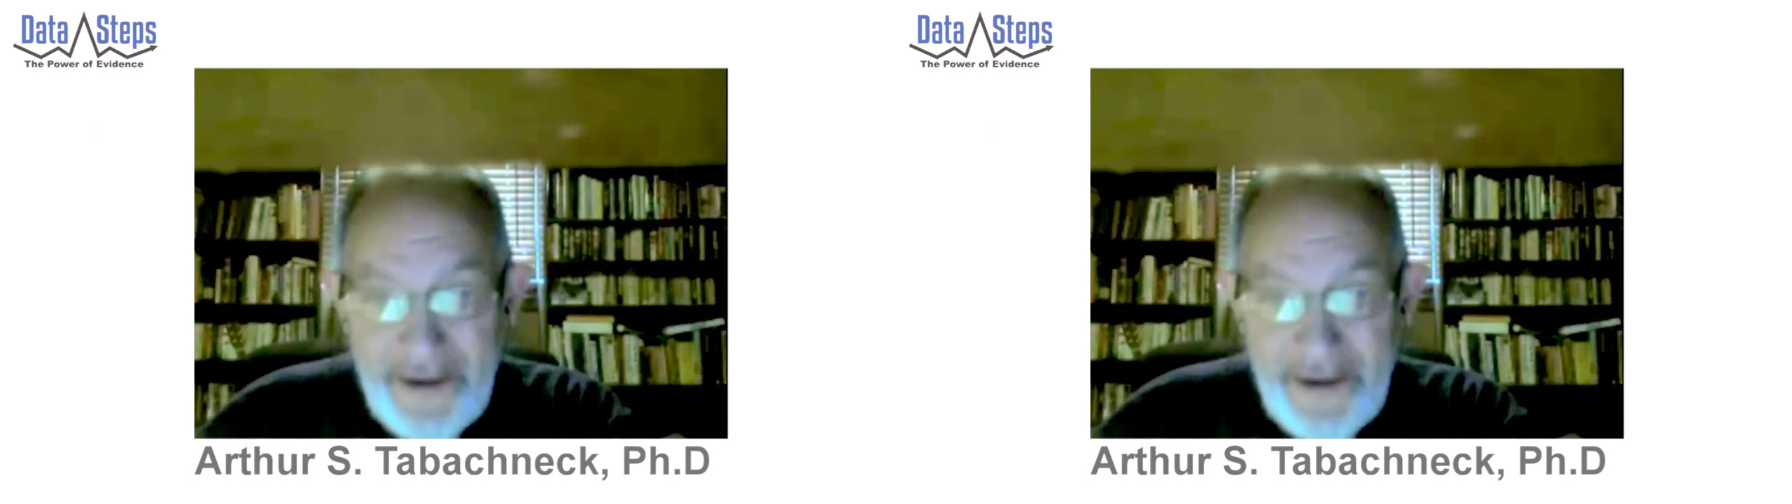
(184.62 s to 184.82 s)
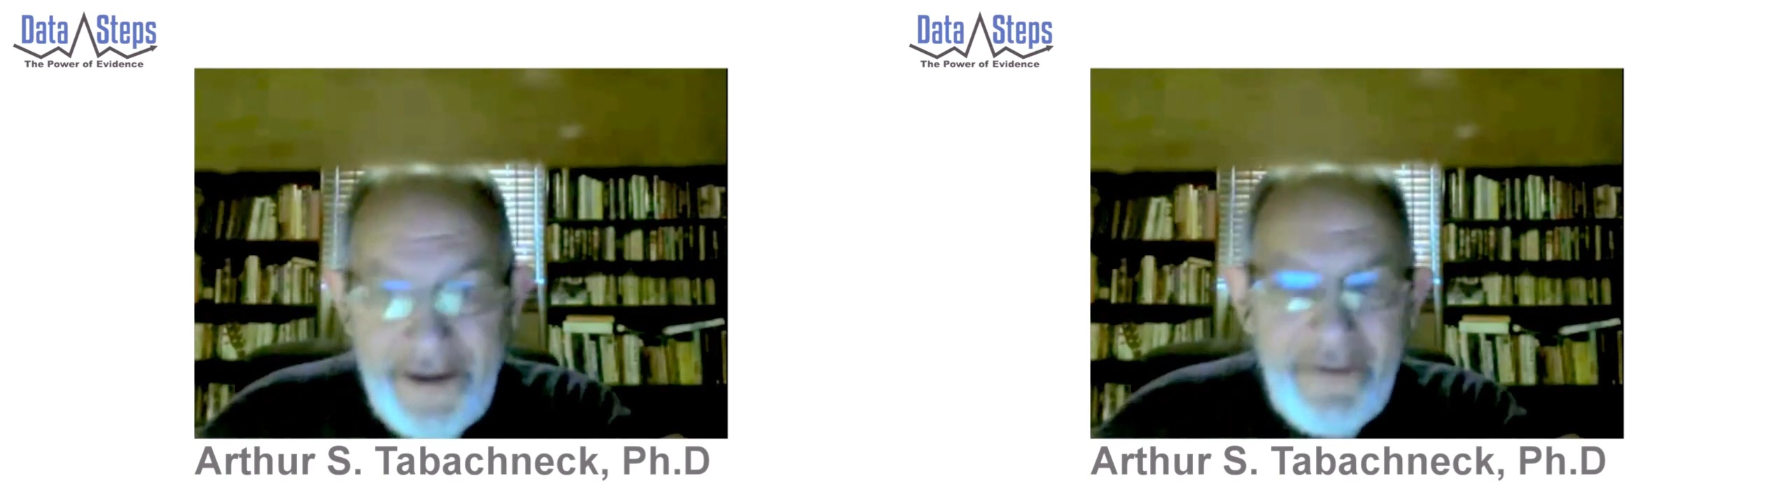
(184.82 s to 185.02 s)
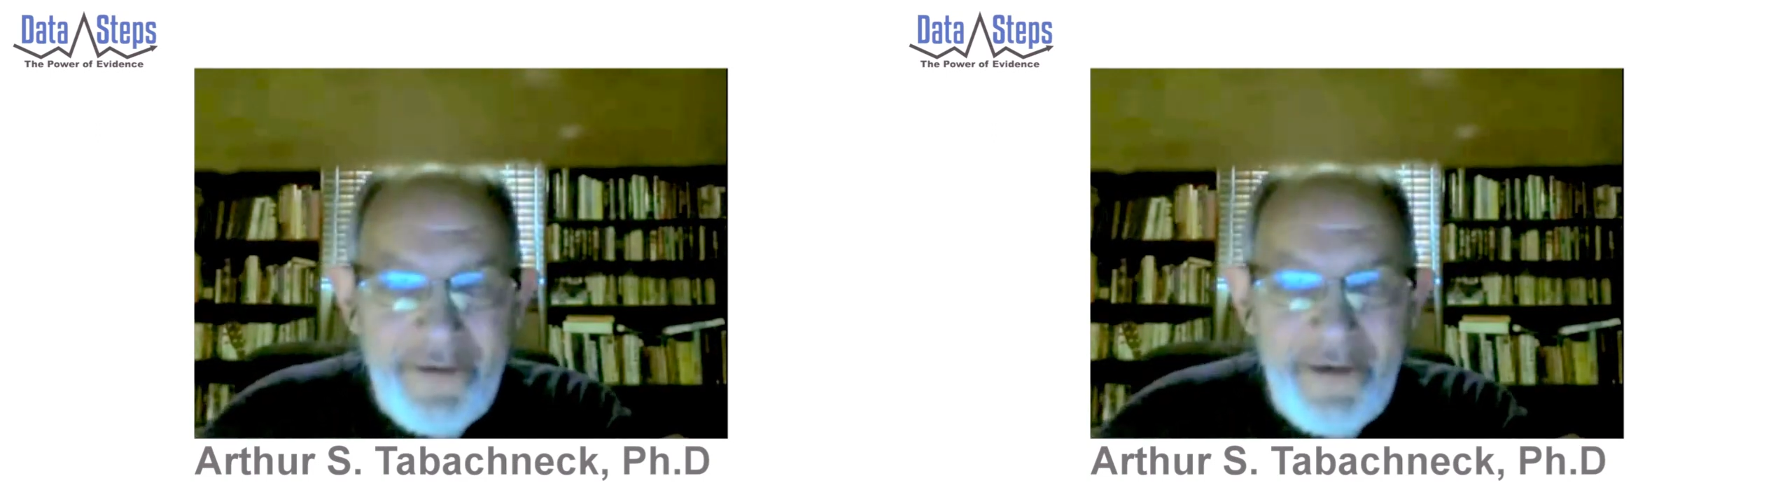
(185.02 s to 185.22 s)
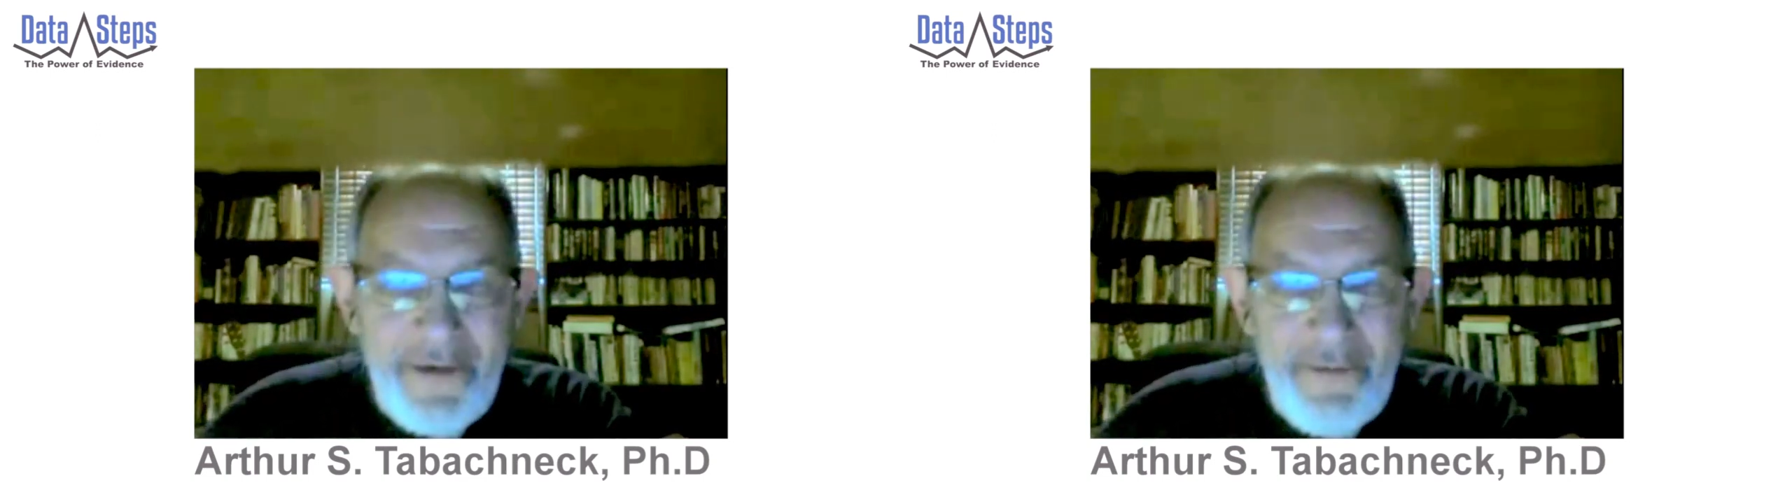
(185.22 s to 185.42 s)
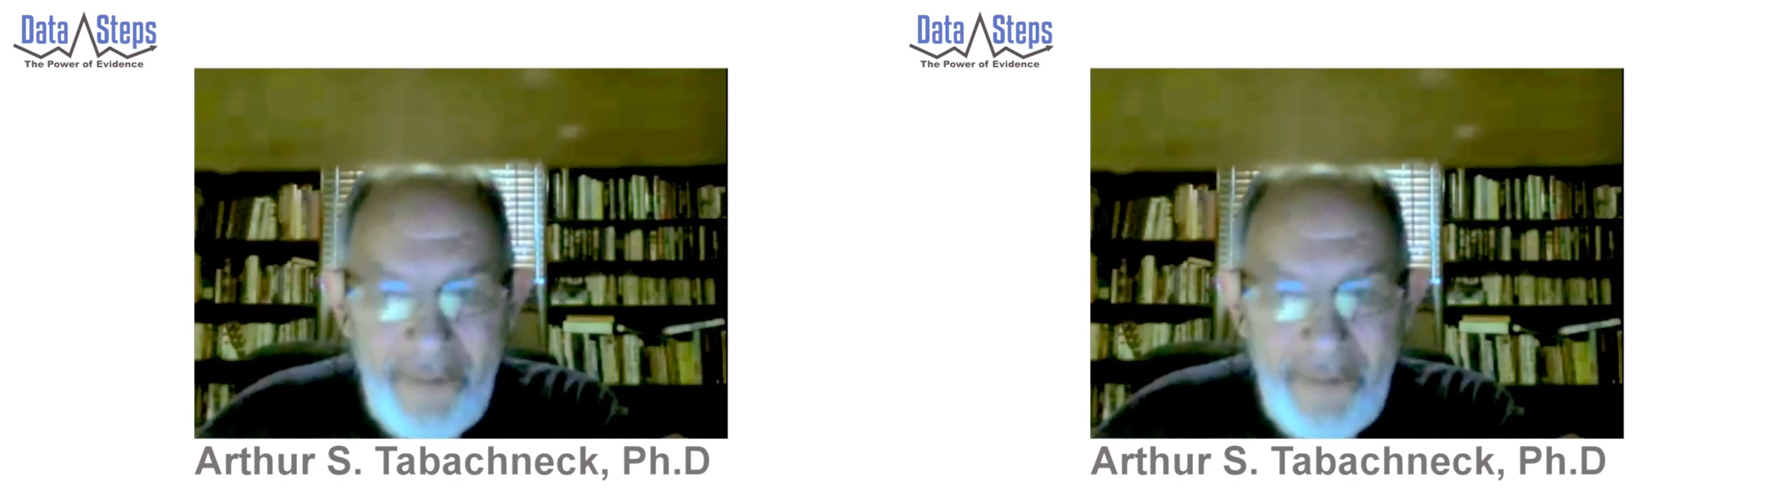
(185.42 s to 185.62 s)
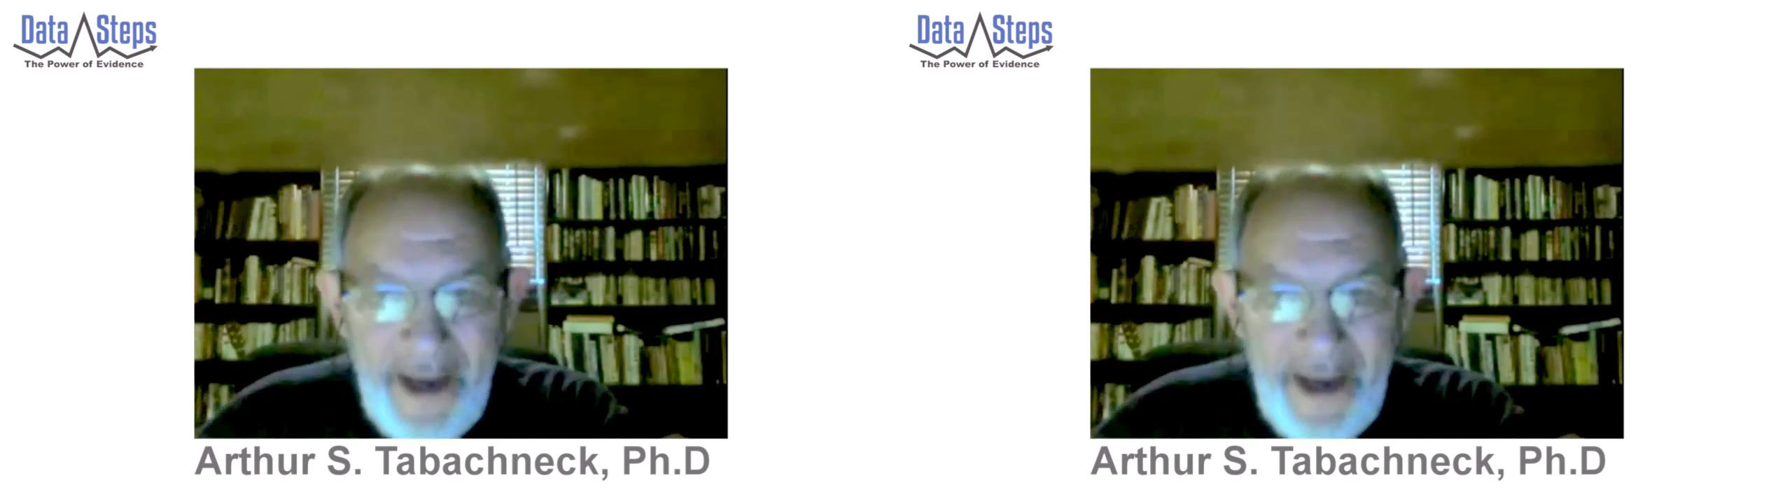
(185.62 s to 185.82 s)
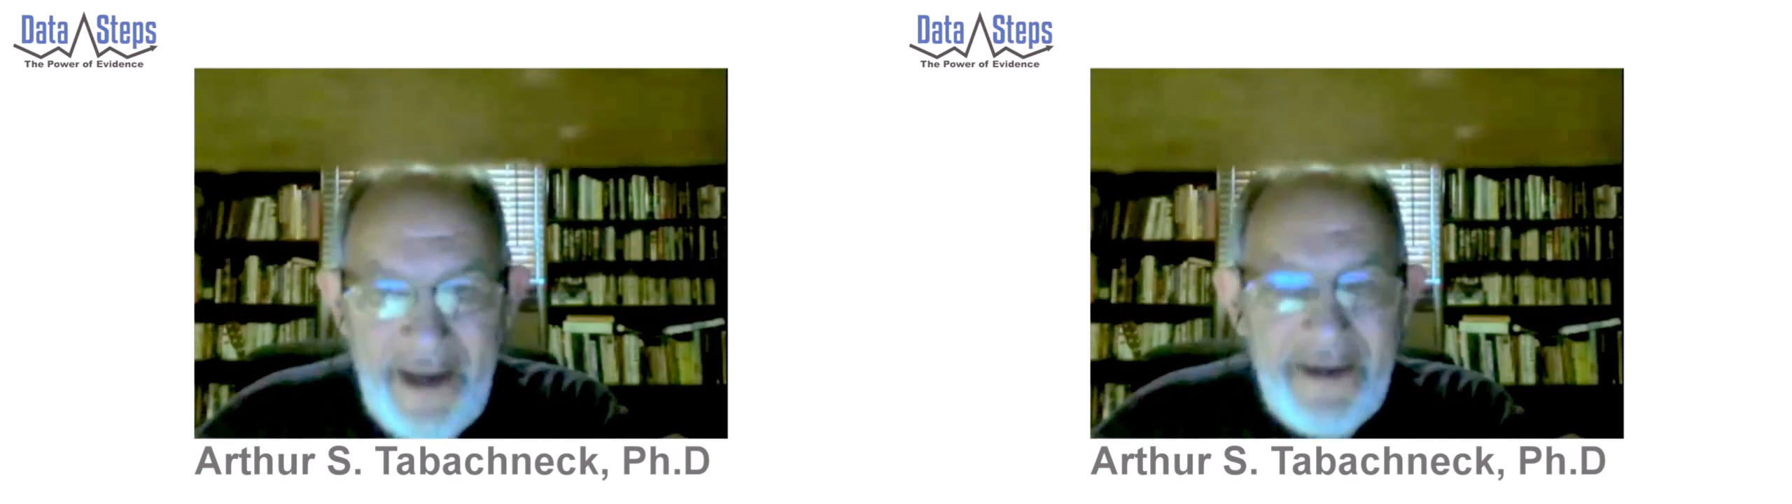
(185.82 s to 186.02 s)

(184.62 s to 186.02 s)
so I did, and I went